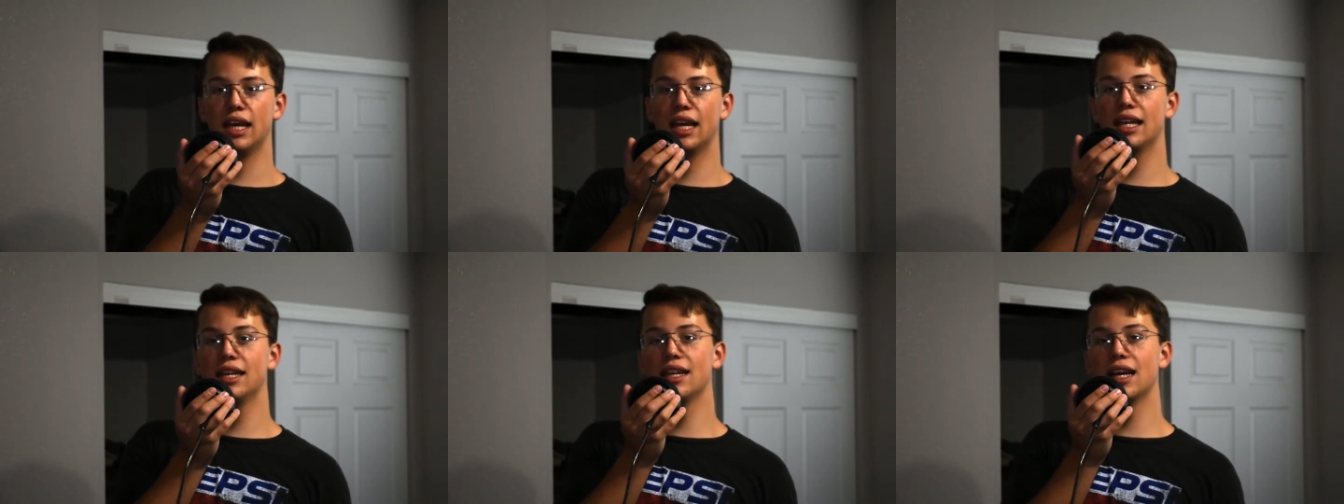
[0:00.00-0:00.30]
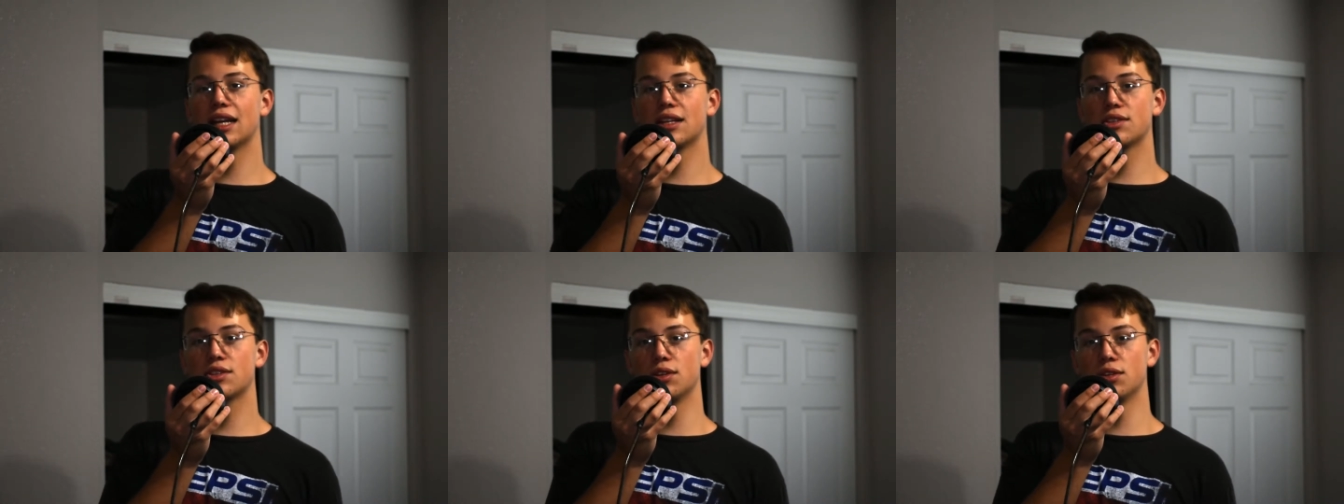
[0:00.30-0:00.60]

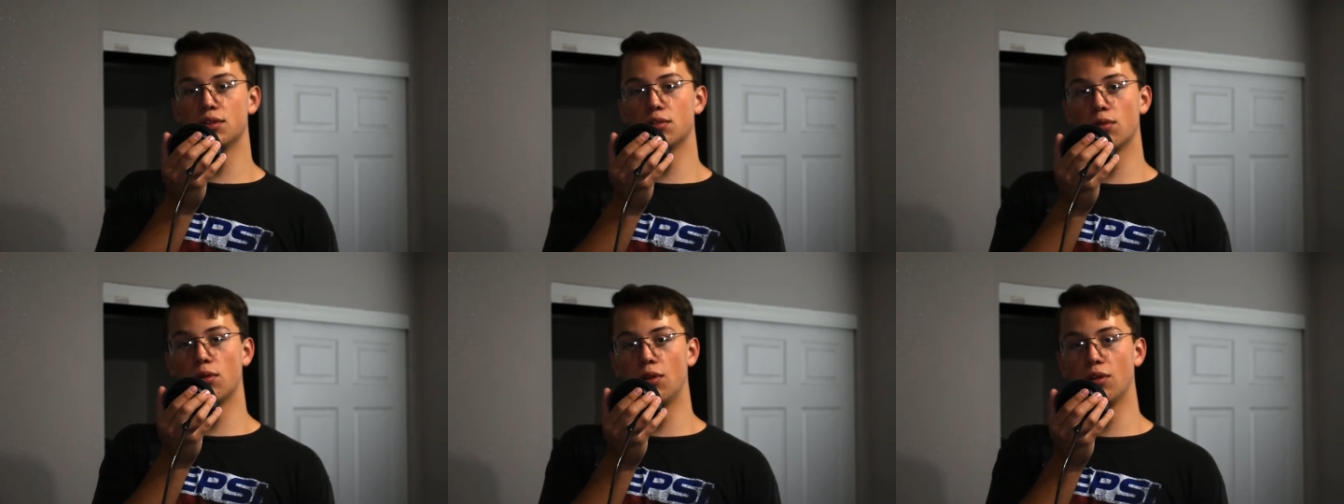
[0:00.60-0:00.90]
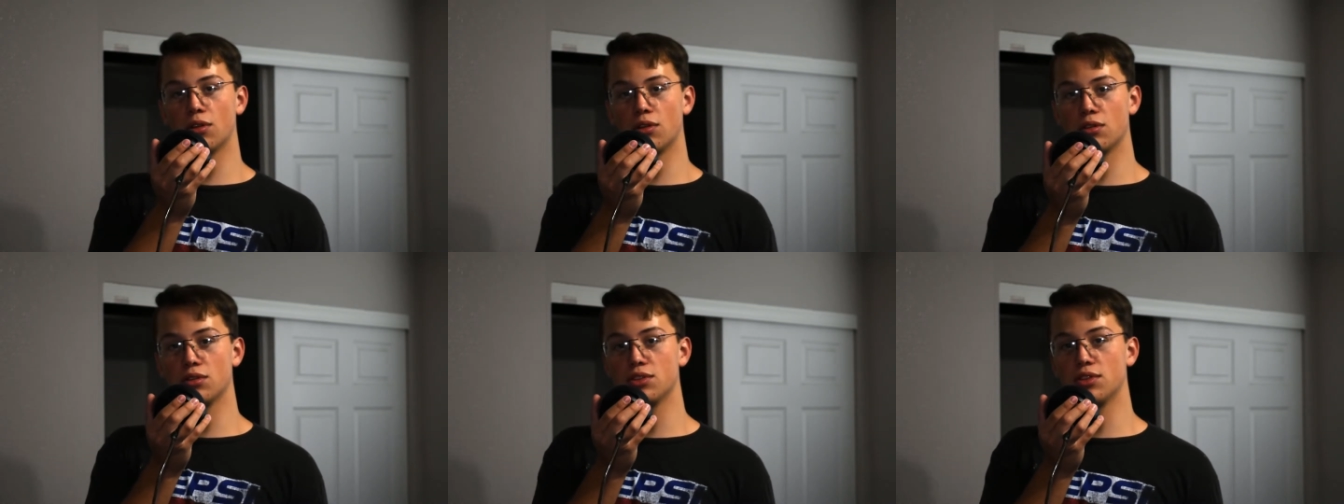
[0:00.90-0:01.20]
Index
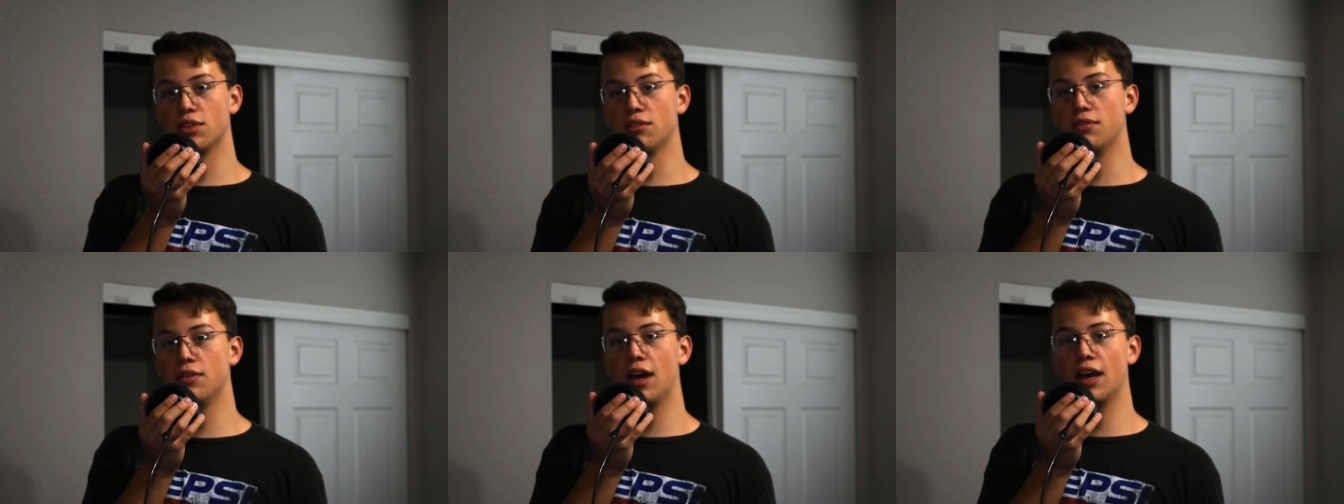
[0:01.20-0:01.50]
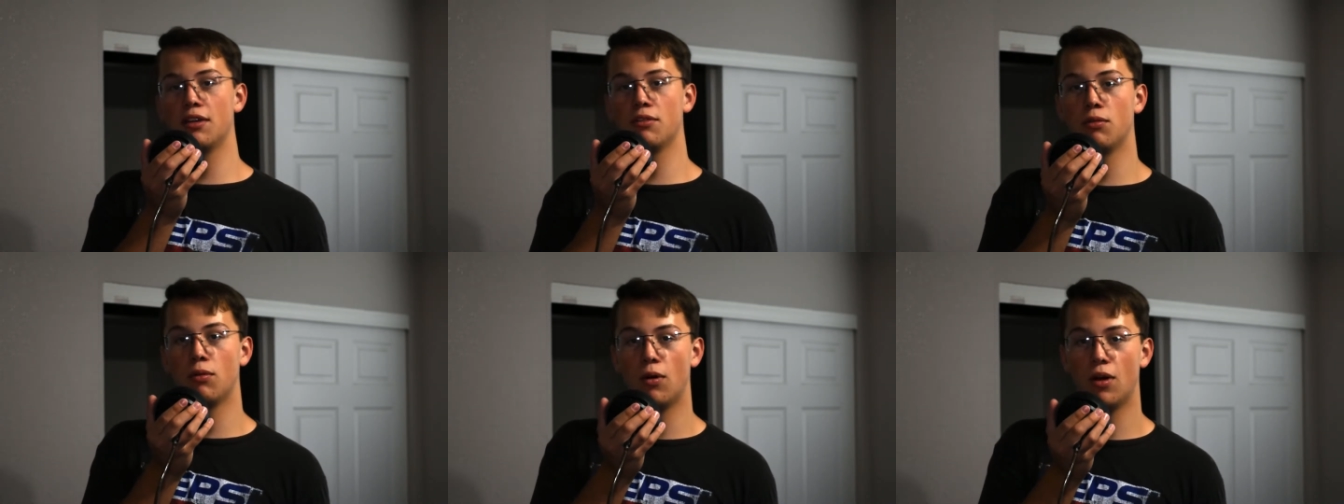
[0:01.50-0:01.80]
controllers, the
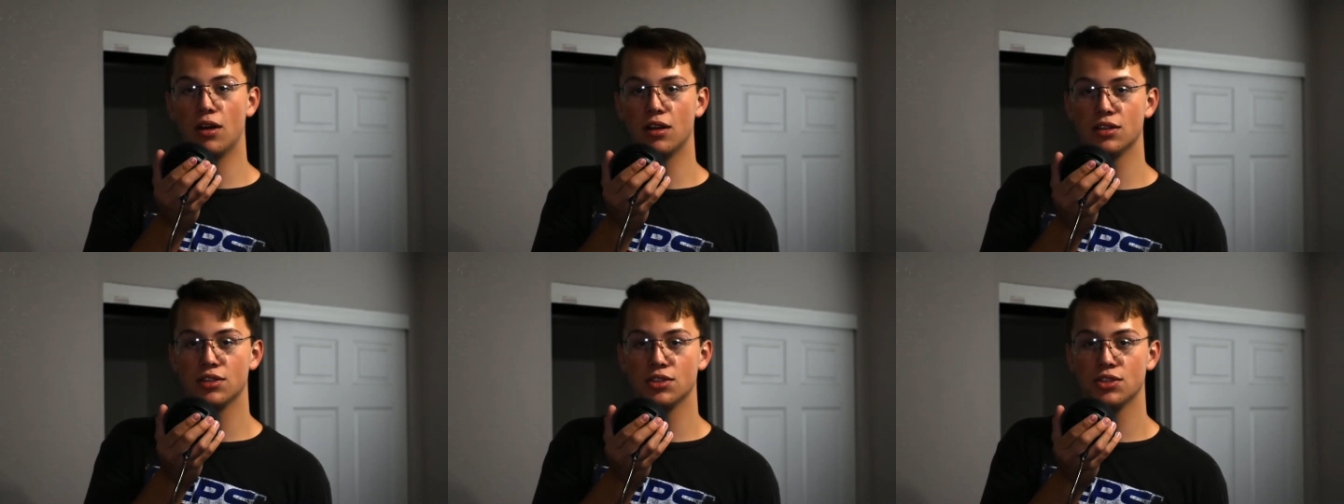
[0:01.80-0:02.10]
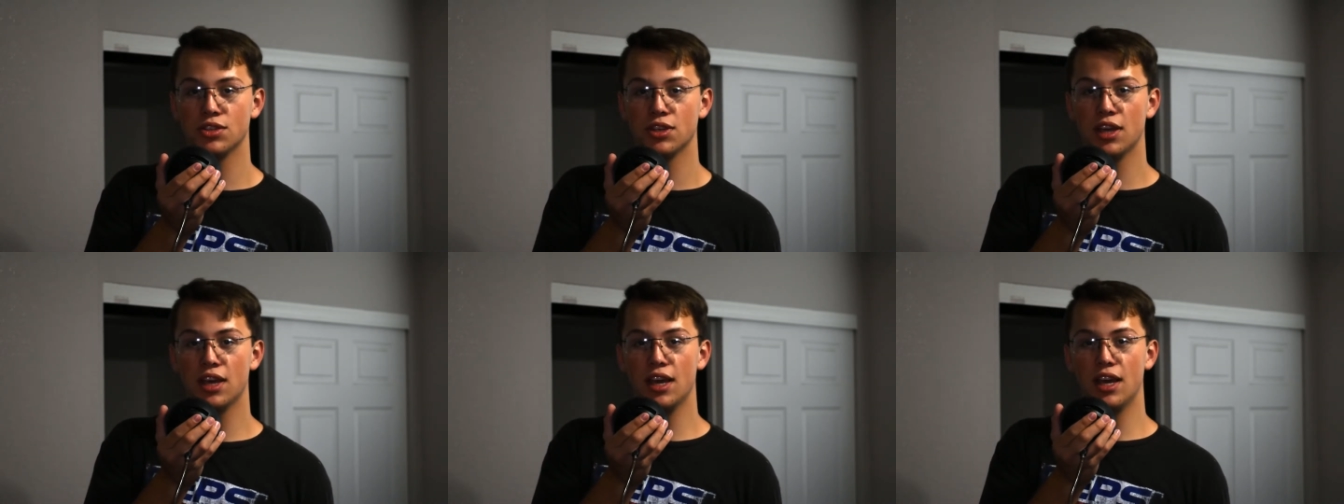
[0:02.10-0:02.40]
Vive wands,